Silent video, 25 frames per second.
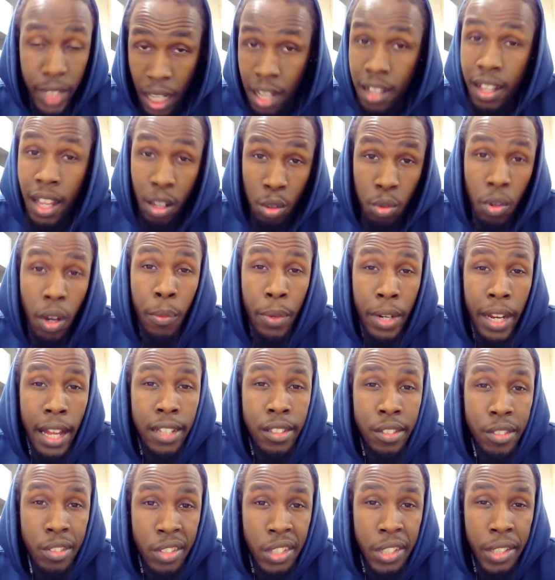That's what I would like
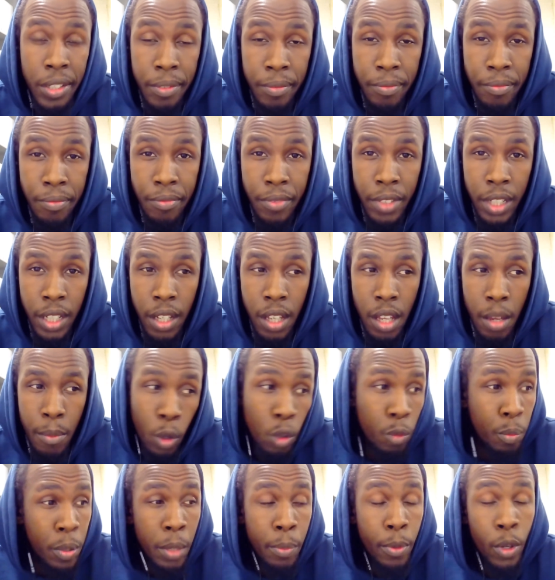to see.
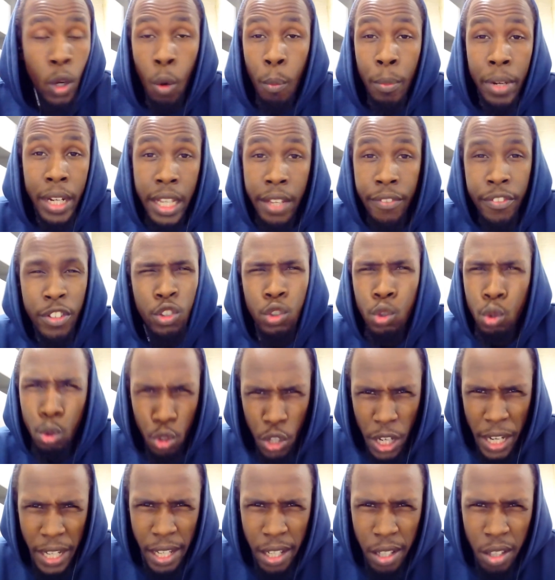Because people don't believe in
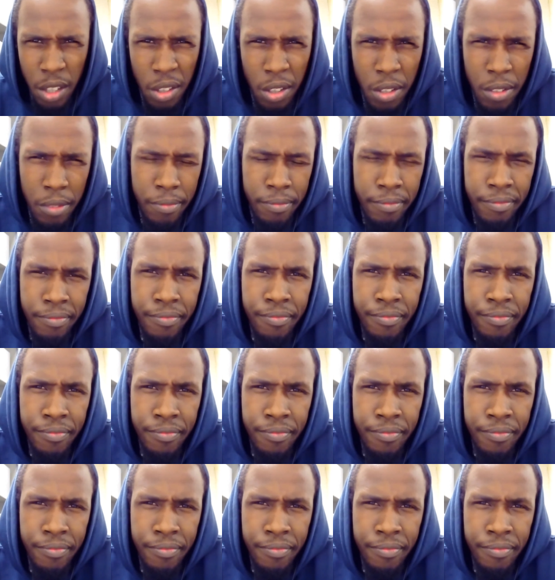eugenics.